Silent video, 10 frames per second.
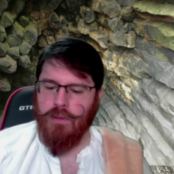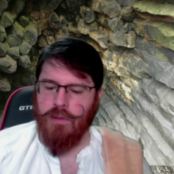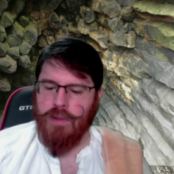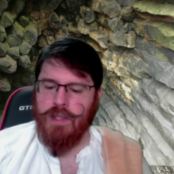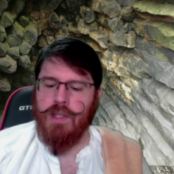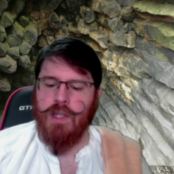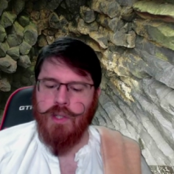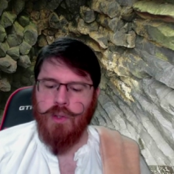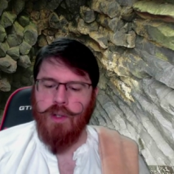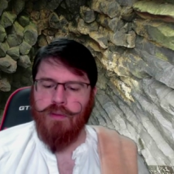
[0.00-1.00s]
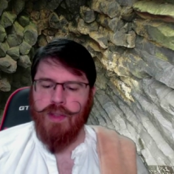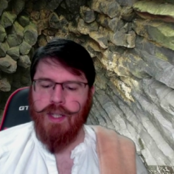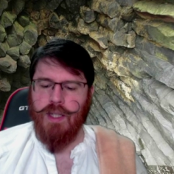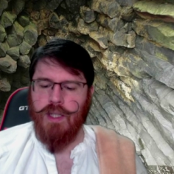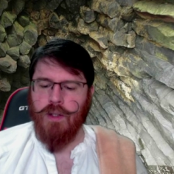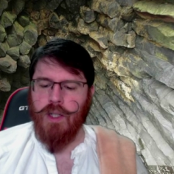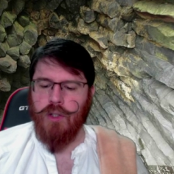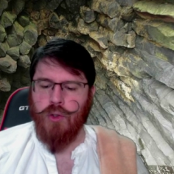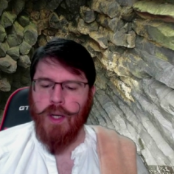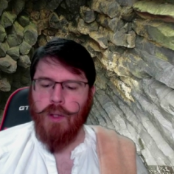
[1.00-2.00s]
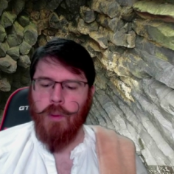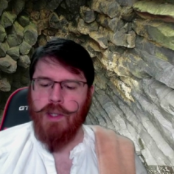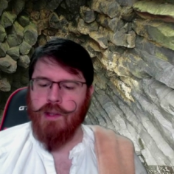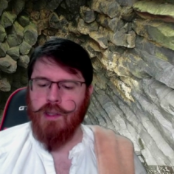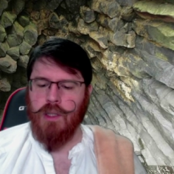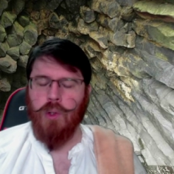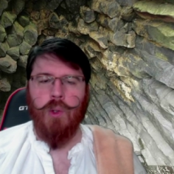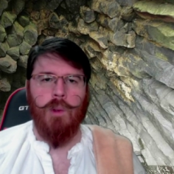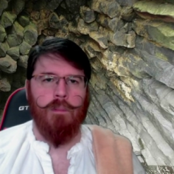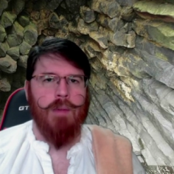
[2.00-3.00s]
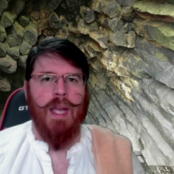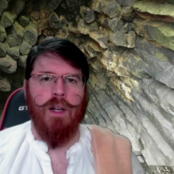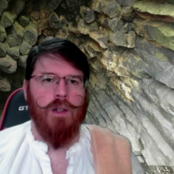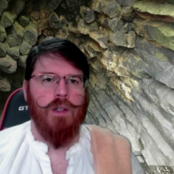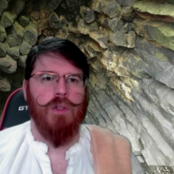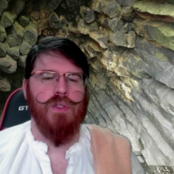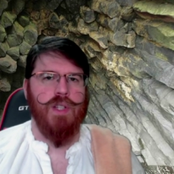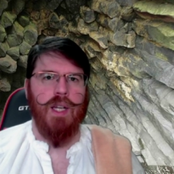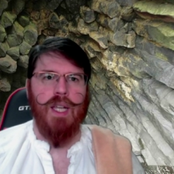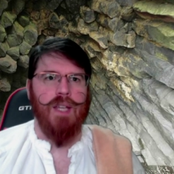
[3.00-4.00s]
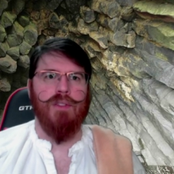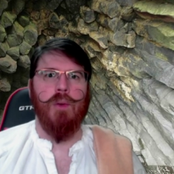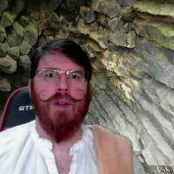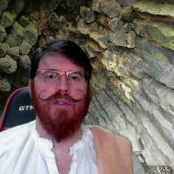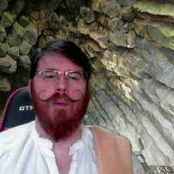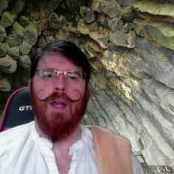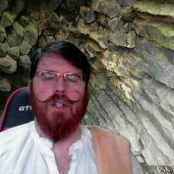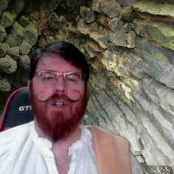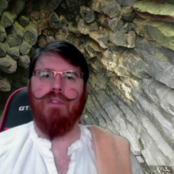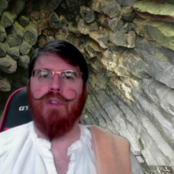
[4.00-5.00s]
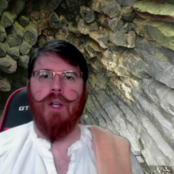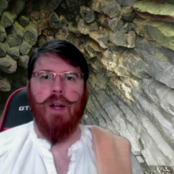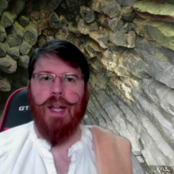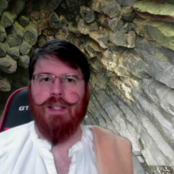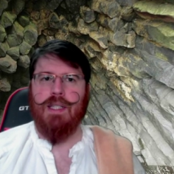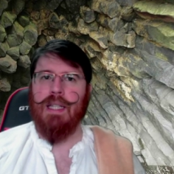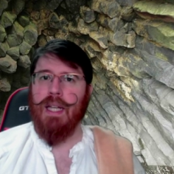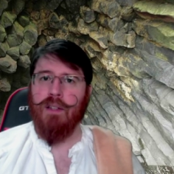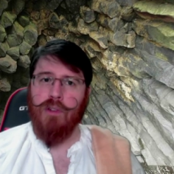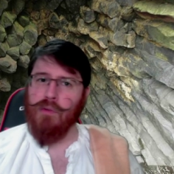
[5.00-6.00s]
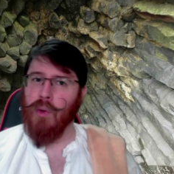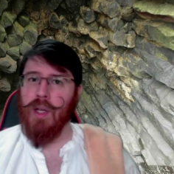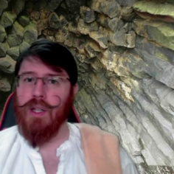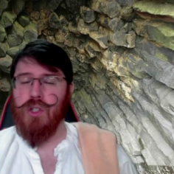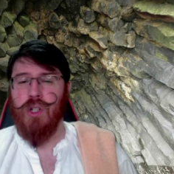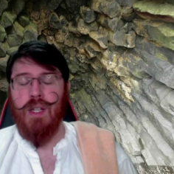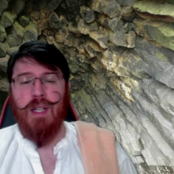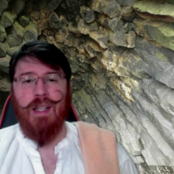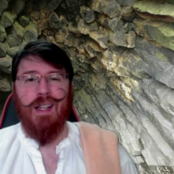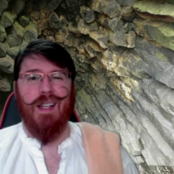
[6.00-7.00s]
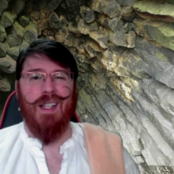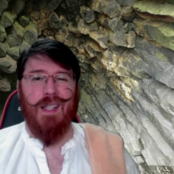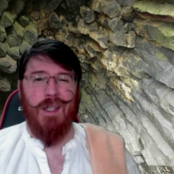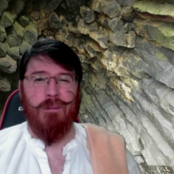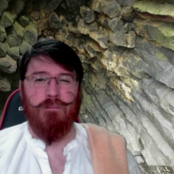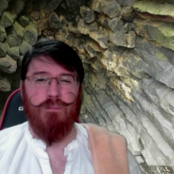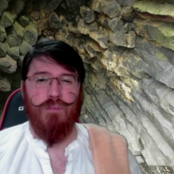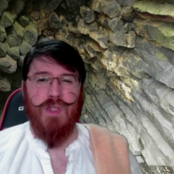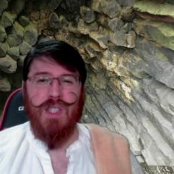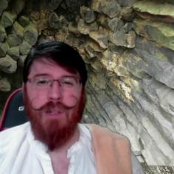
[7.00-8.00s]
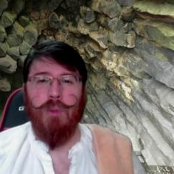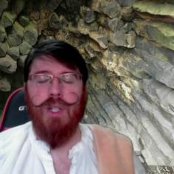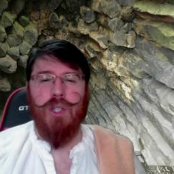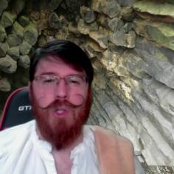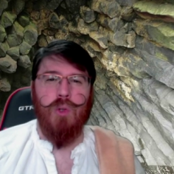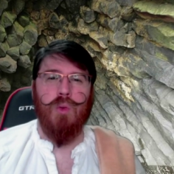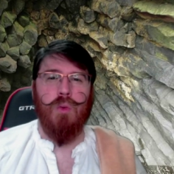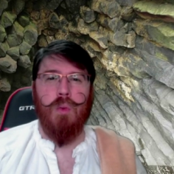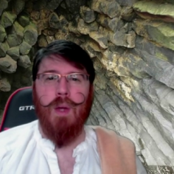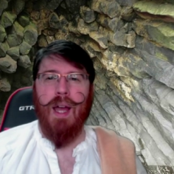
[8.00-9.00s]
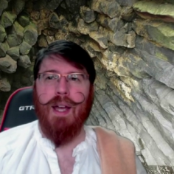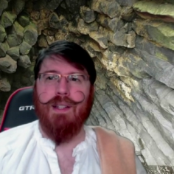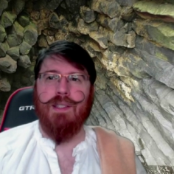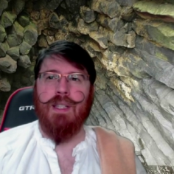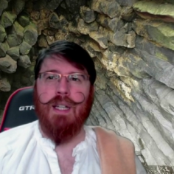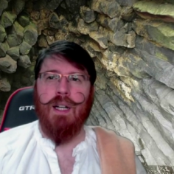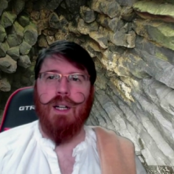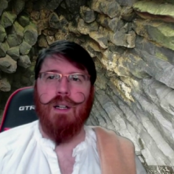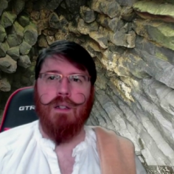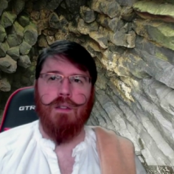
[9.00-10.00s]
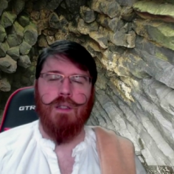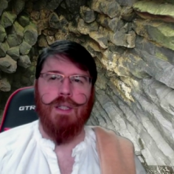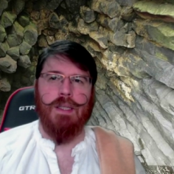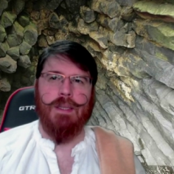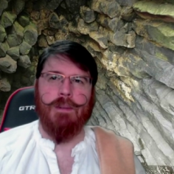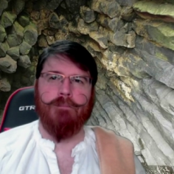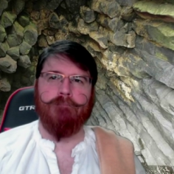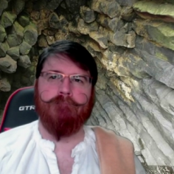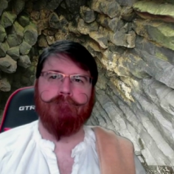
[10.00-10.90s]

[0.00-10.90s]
this is the sort of thing that you're going to drink with the local mayor, who's going to give you information for your next leg of the voyage. Um, someone who has their um,